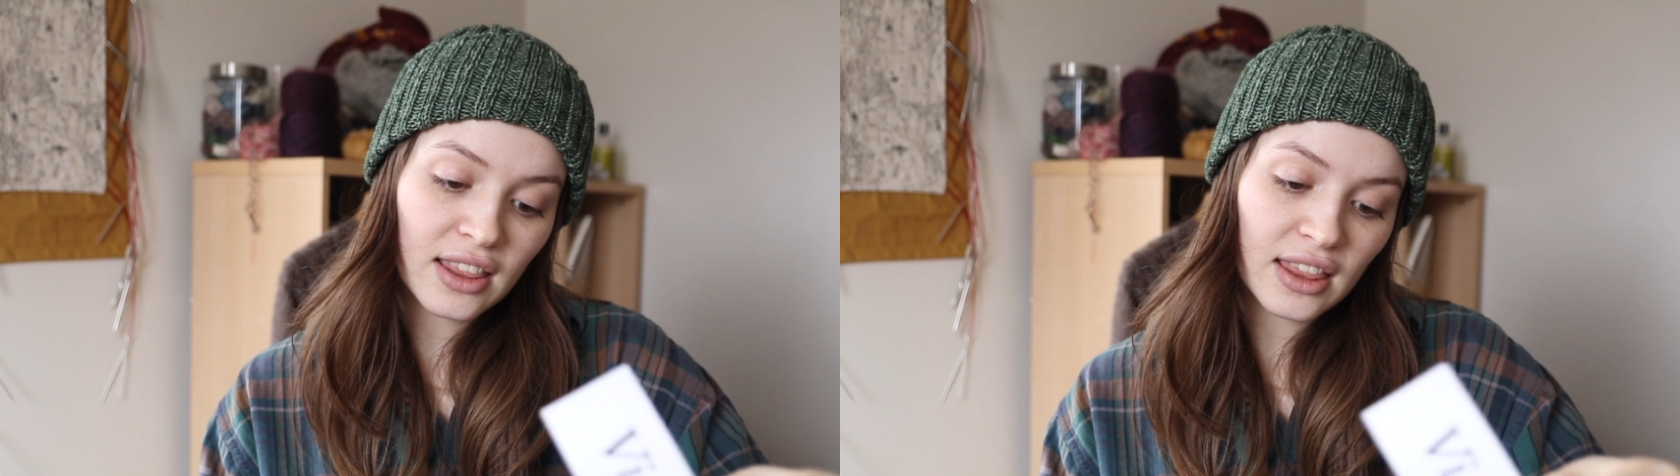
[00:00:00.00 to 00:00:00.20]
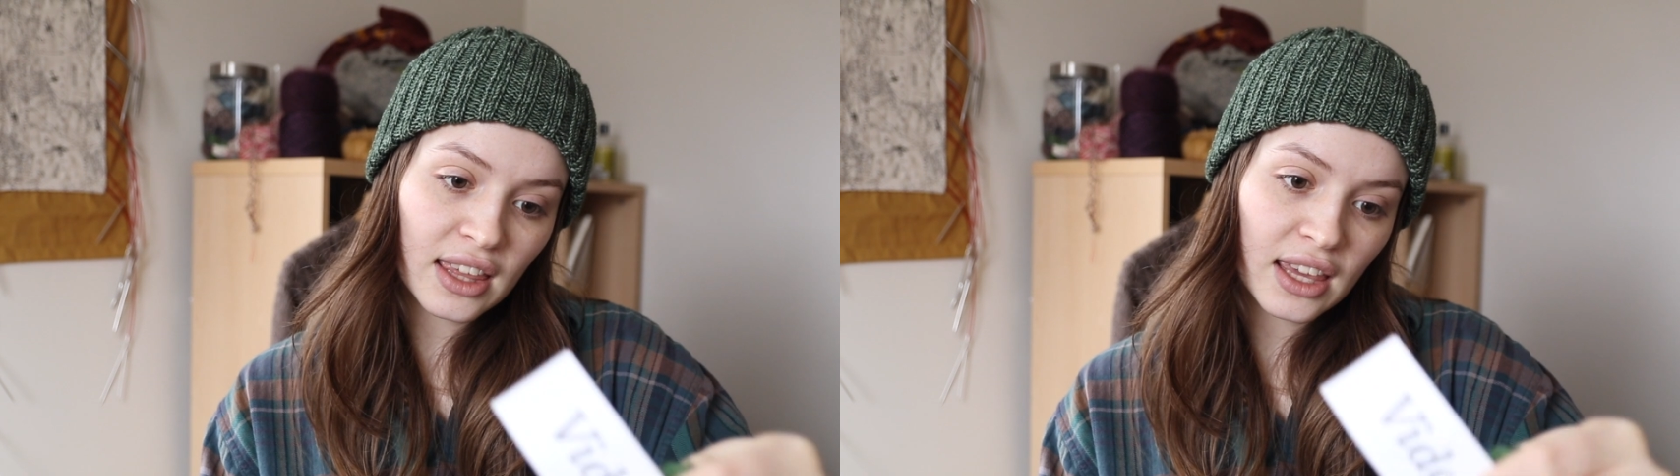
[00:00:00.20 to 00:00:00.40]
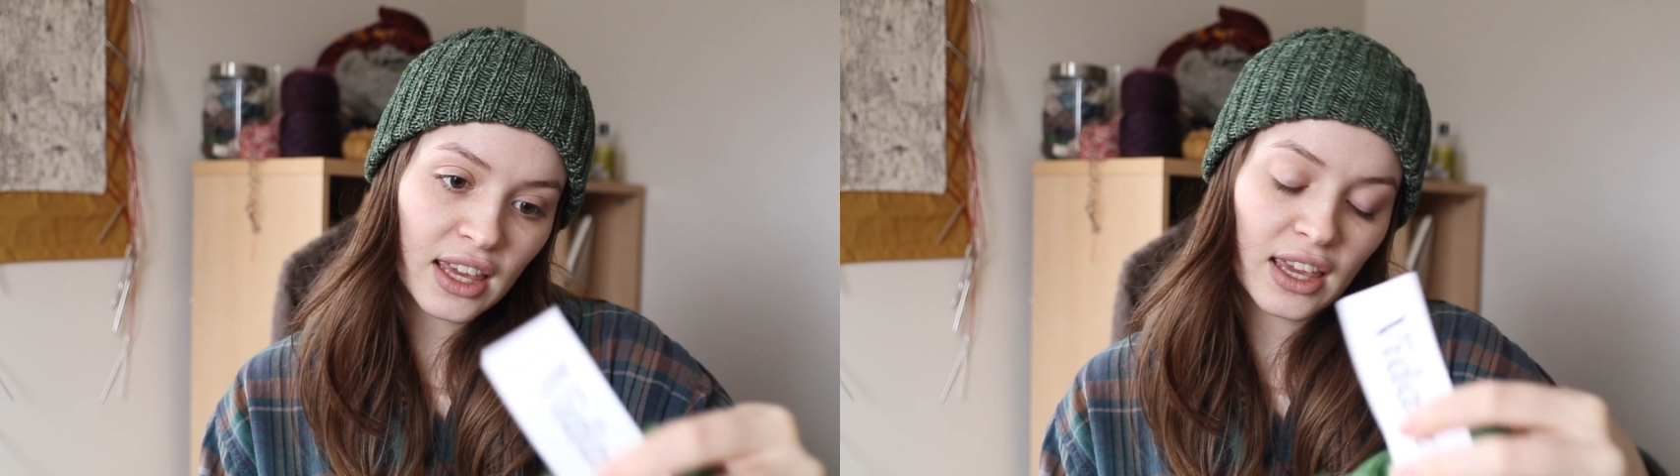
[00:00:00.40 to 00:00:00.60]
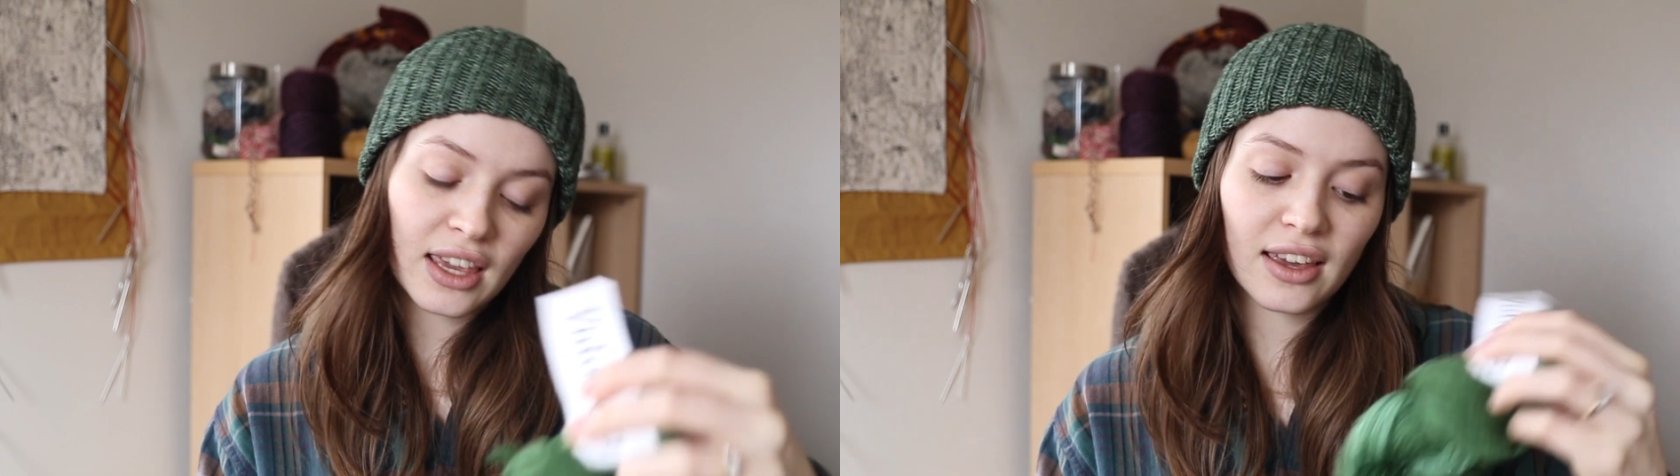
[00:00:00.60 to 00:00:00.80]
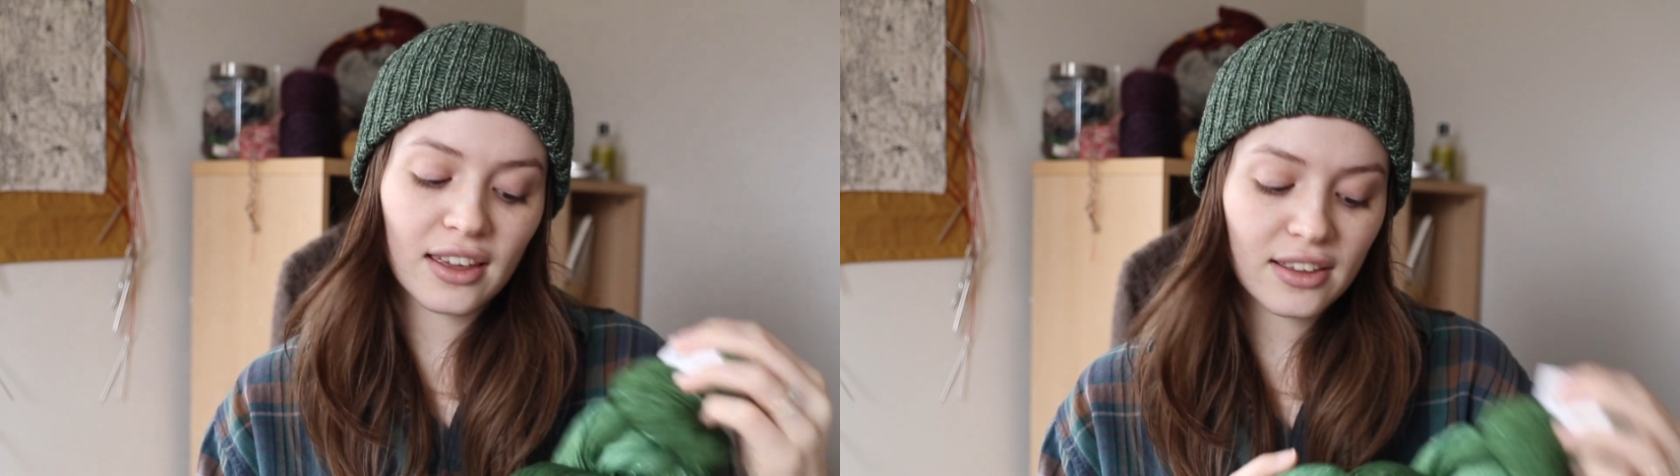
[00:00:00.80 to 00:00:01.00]

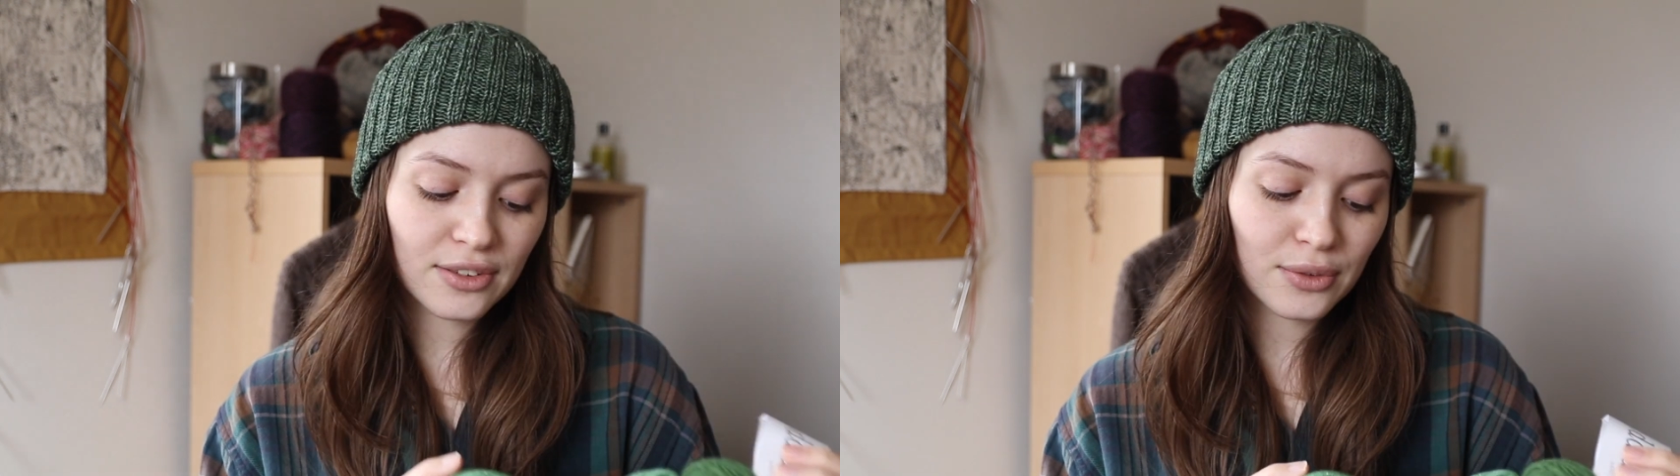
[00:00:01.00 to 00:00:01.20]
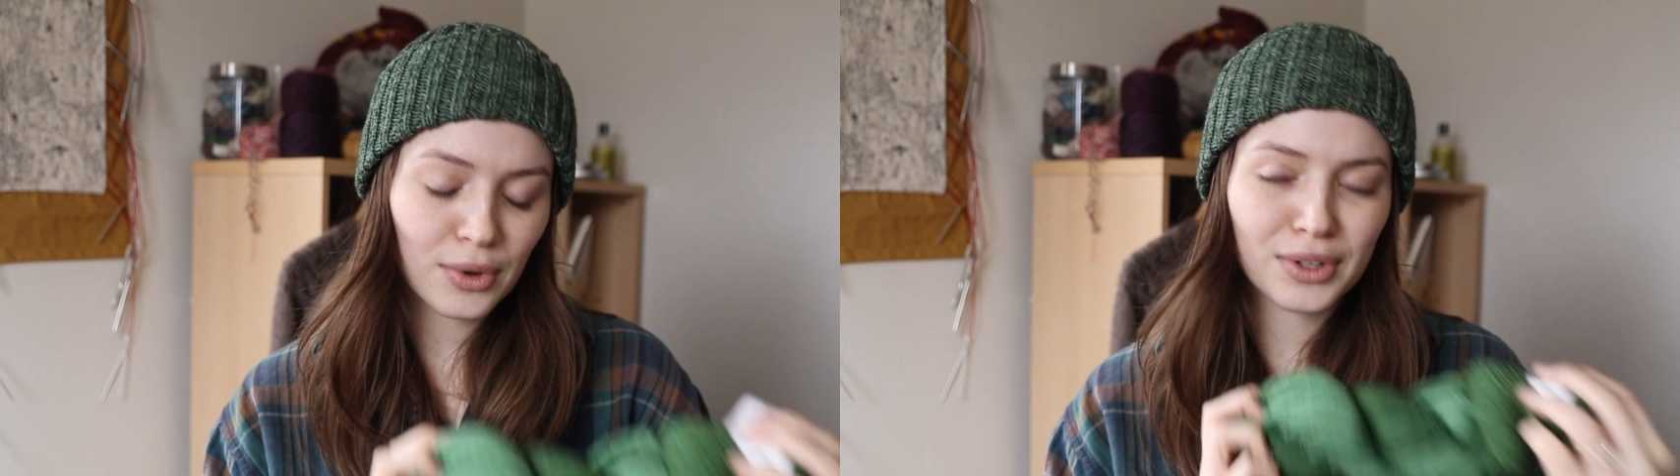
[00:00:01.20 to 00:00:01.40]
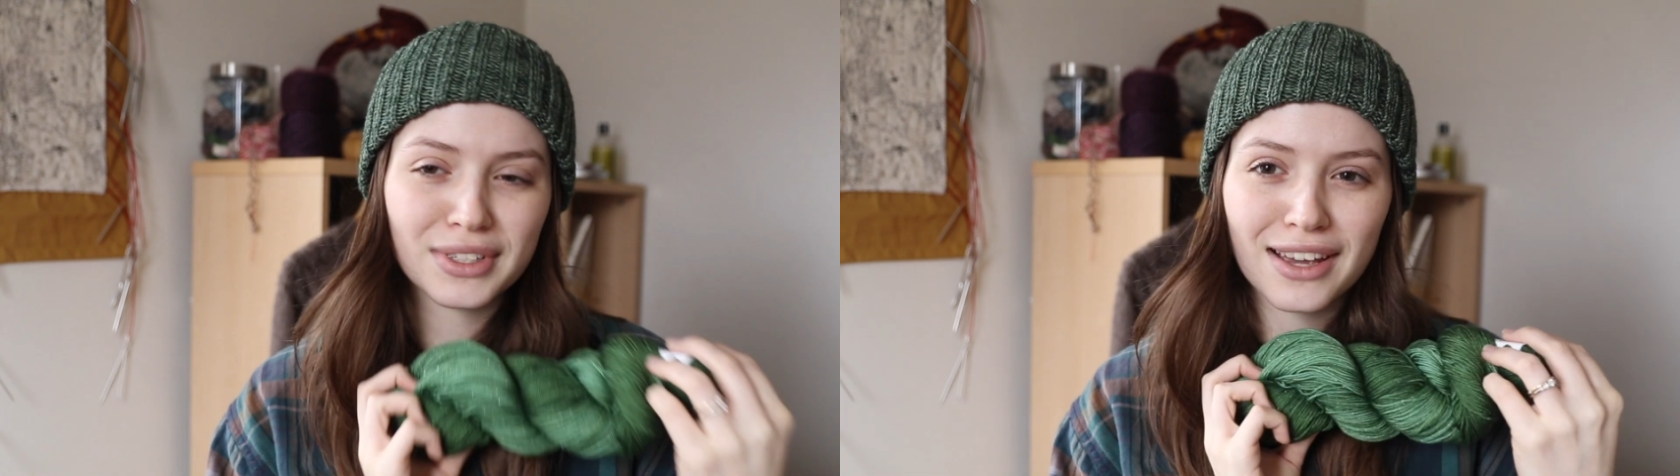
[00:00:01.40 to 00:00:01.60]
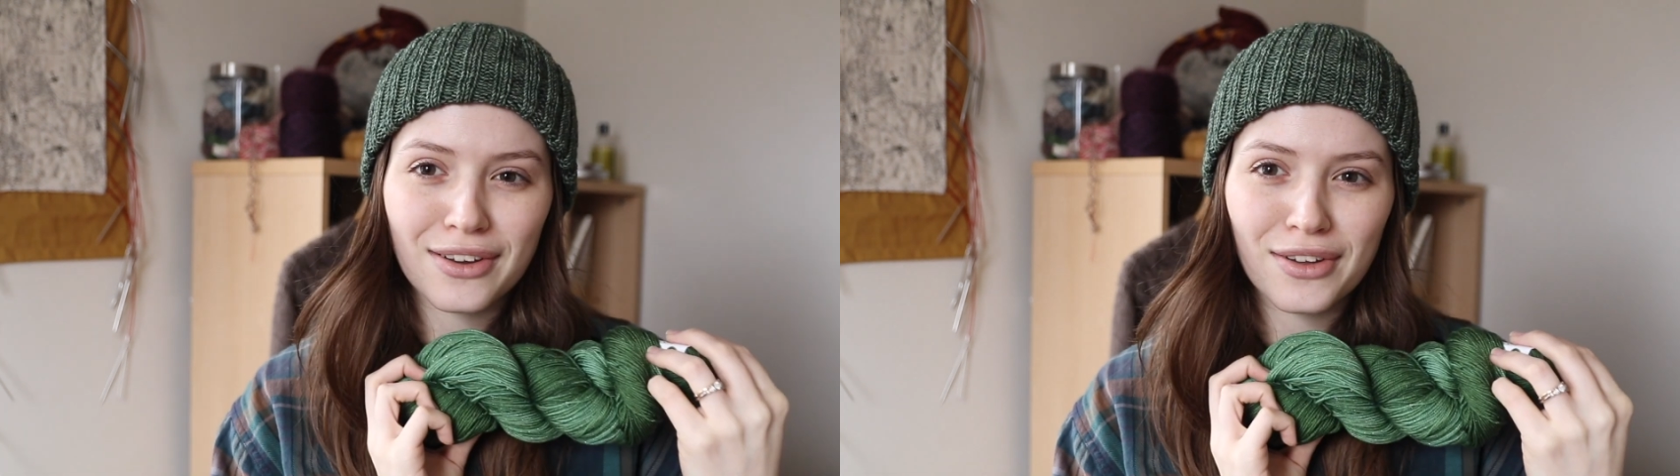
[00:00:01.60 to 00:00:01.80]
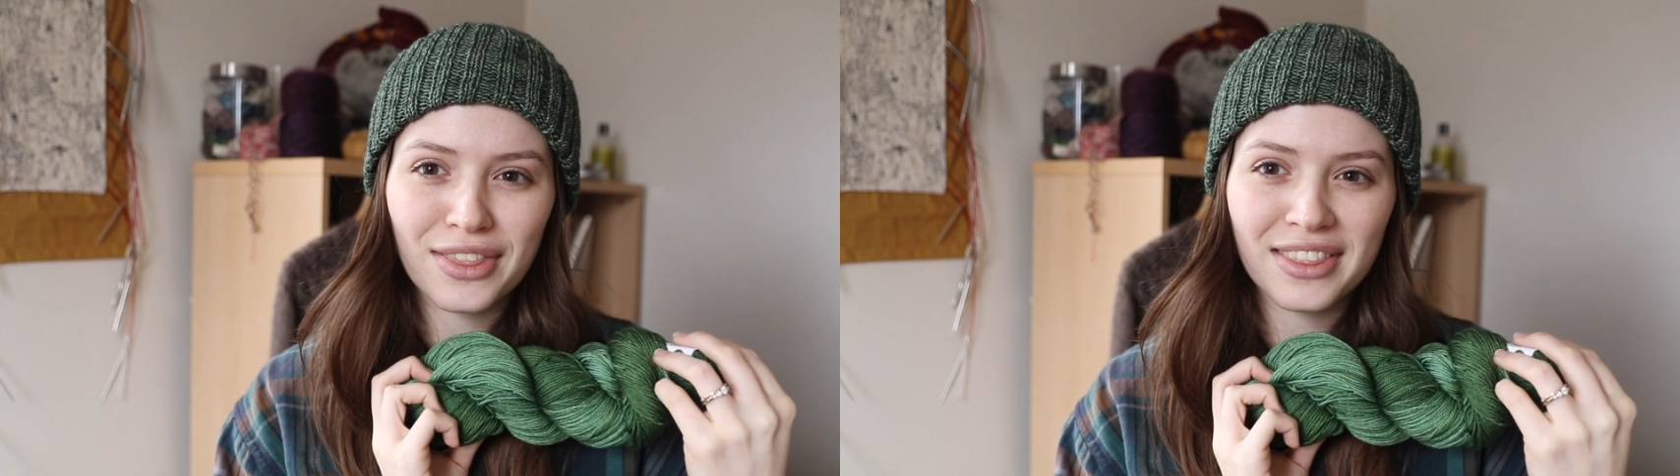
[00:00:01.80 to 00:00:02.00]
the, what is that
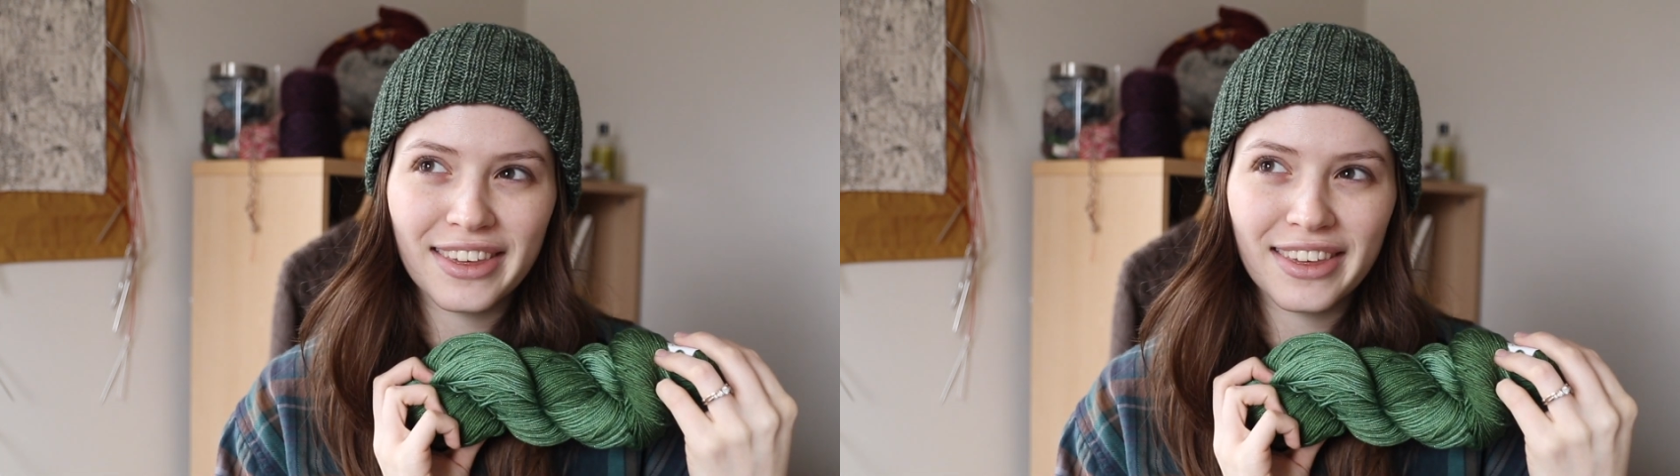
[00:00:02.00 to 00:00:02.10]
called?